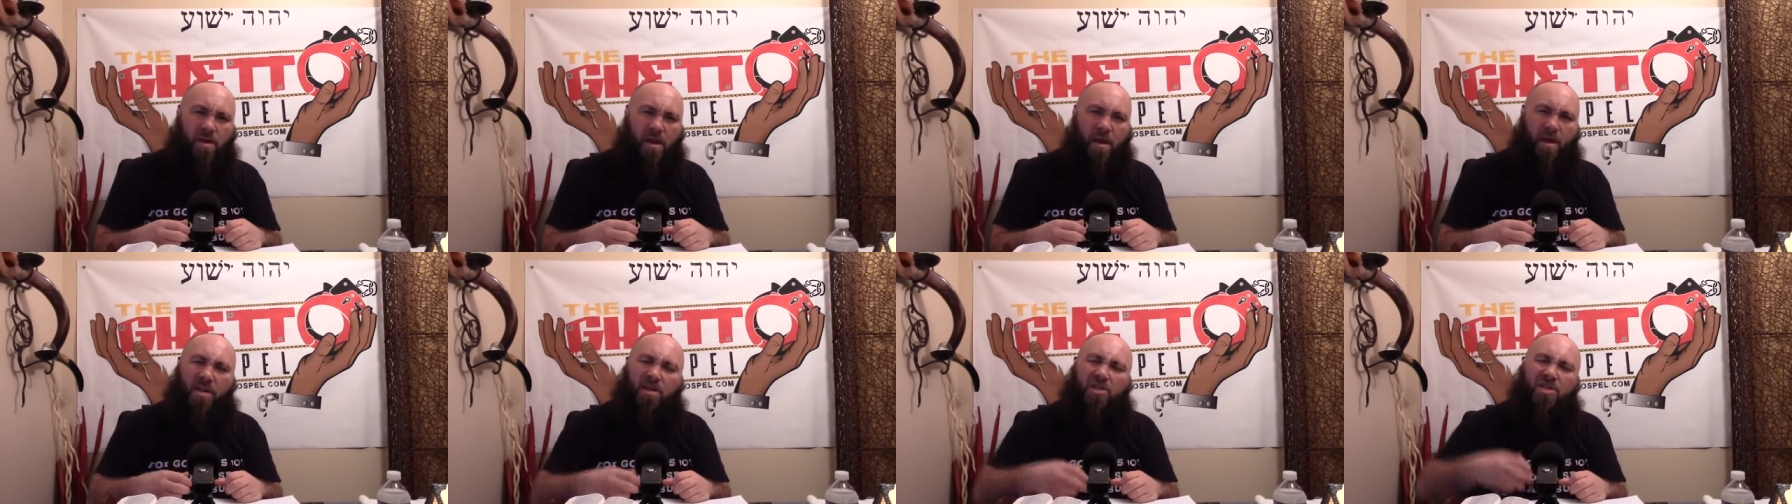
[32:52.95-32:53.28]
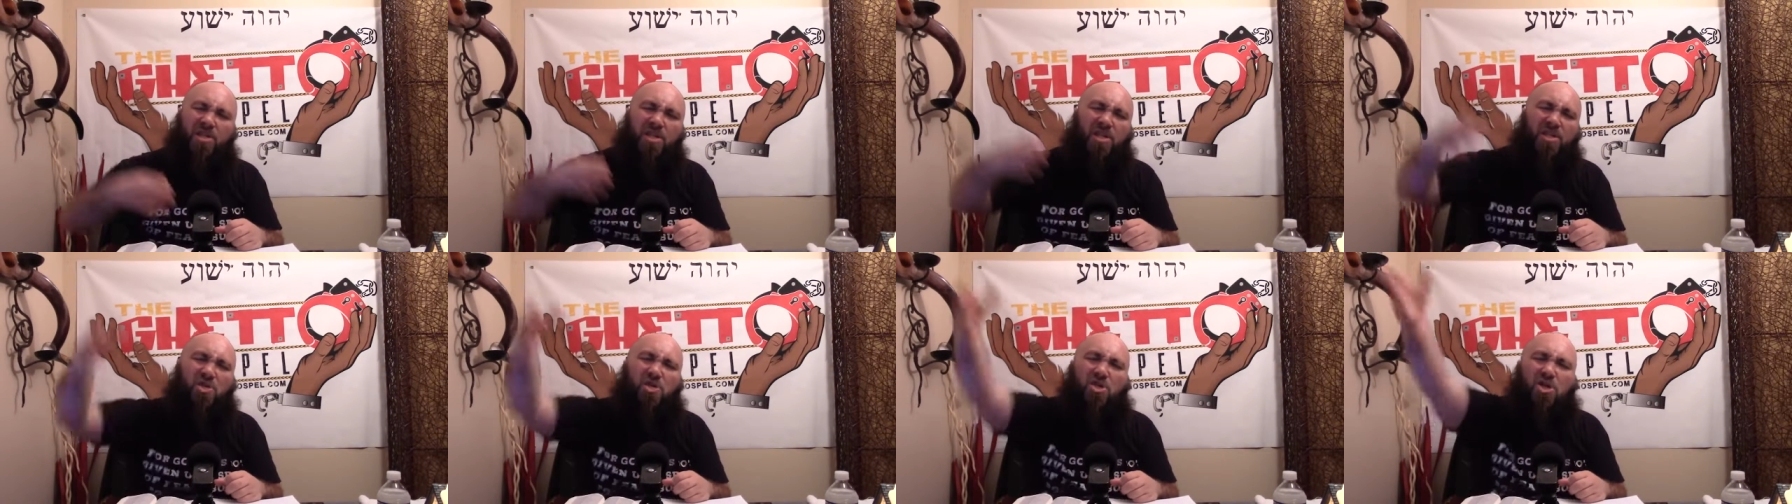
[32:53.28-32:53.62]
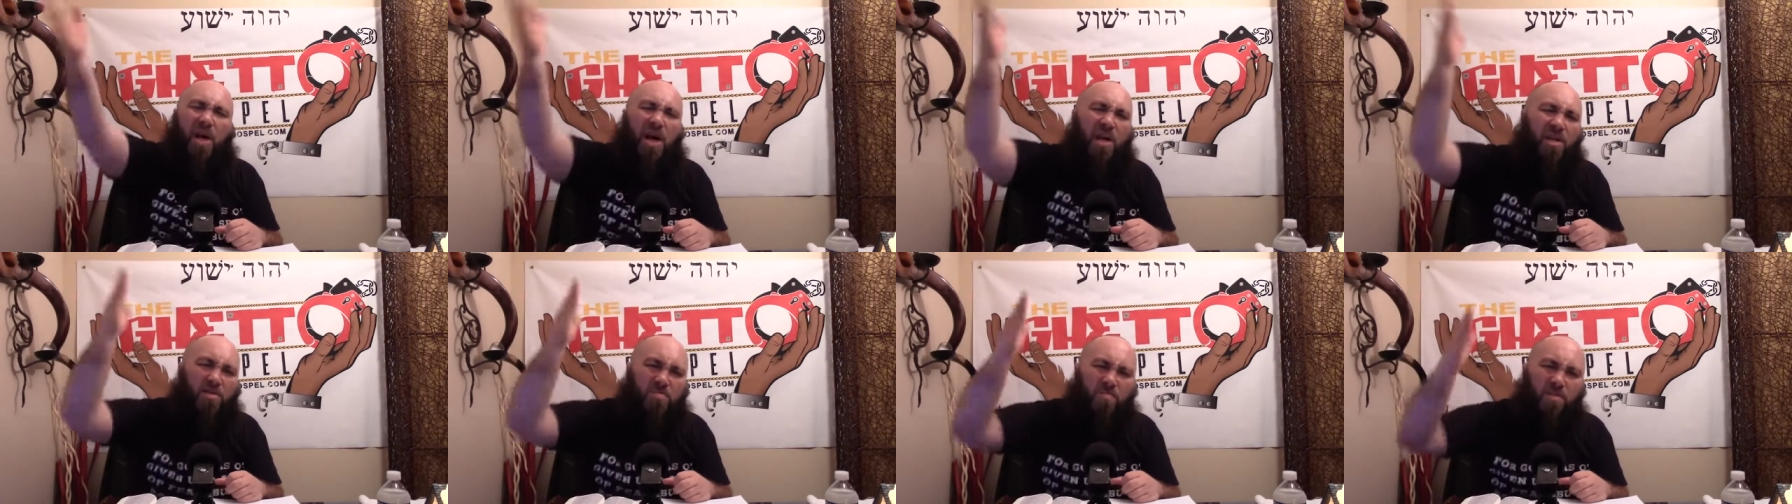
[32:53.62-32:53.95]
And you see,
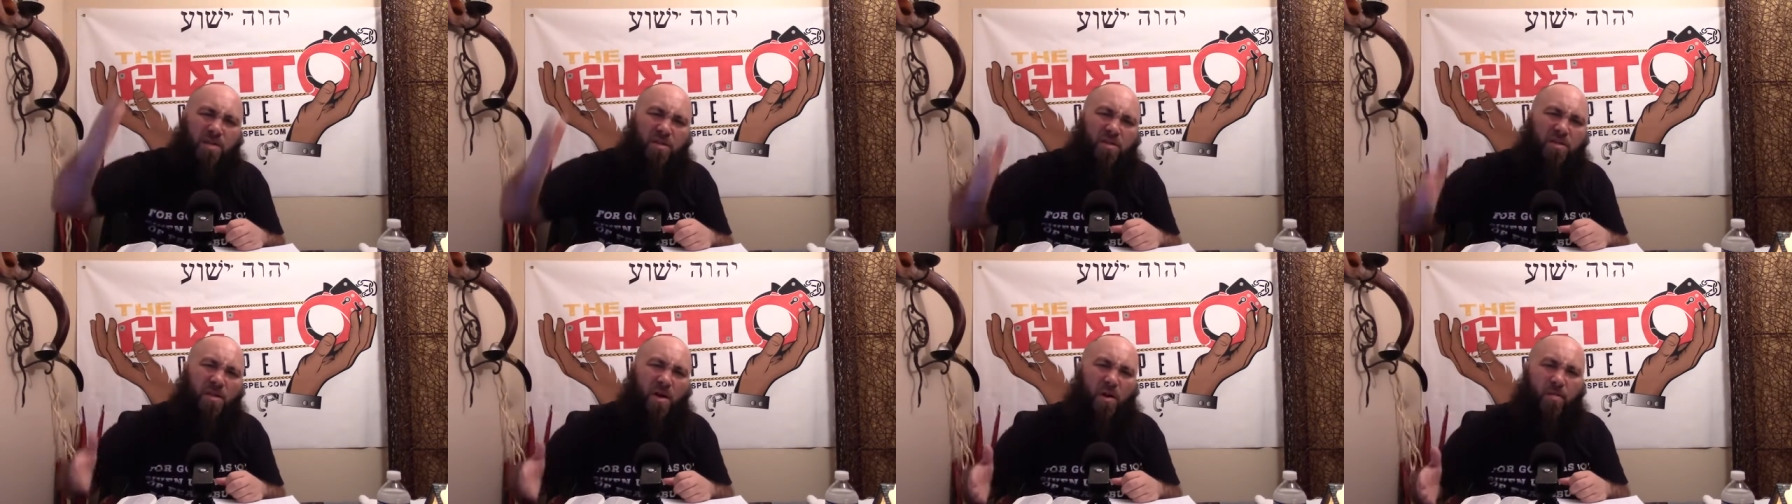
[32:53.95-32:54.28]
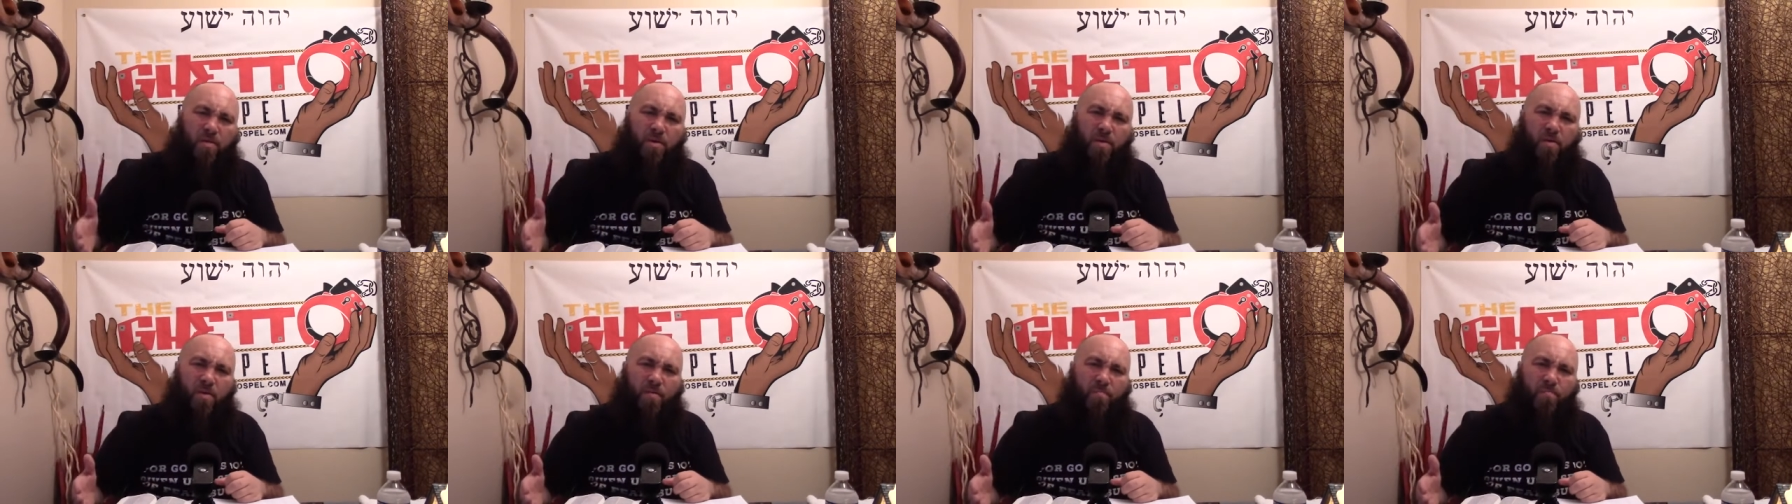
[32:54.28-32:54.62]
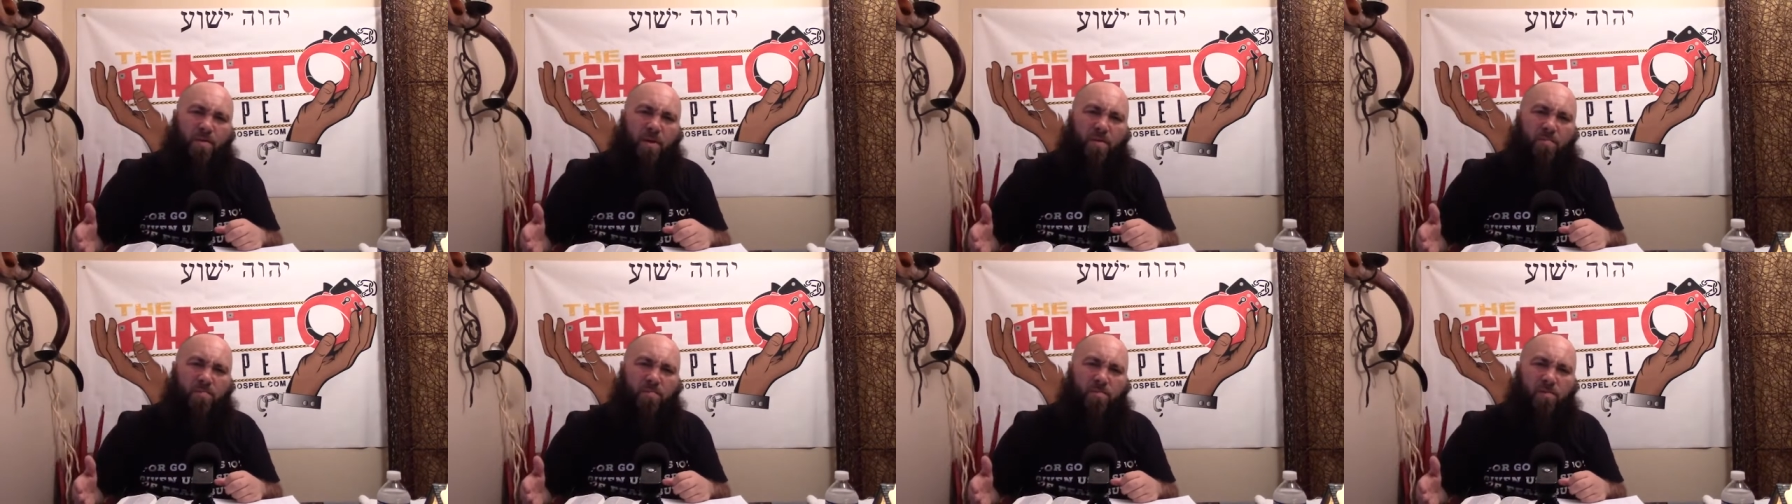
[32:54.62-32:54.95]
judgment is coming on
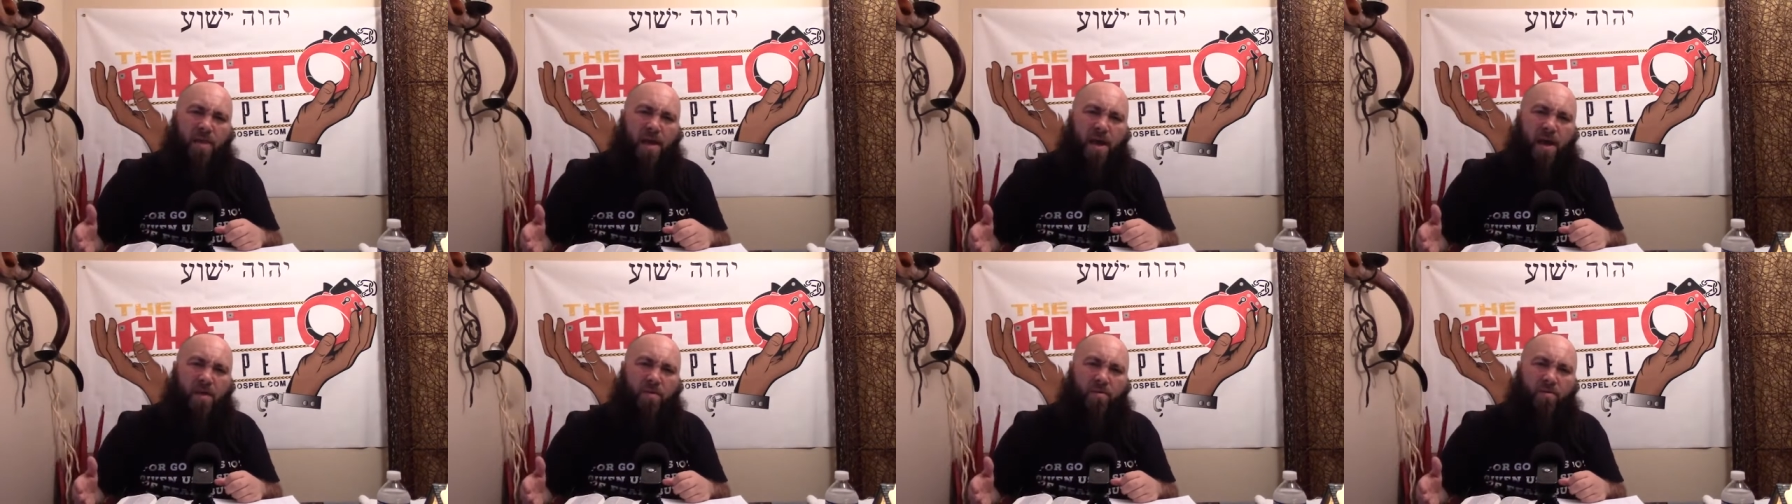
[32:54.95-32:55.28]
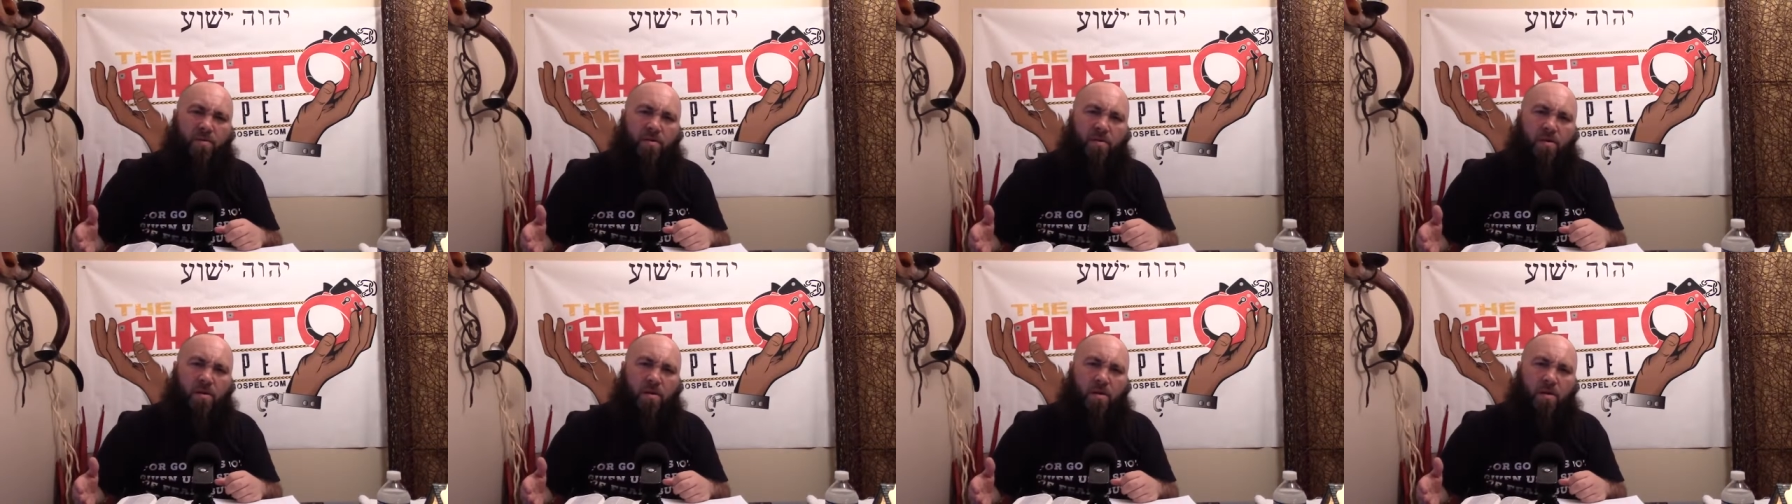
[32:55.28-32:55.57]
people now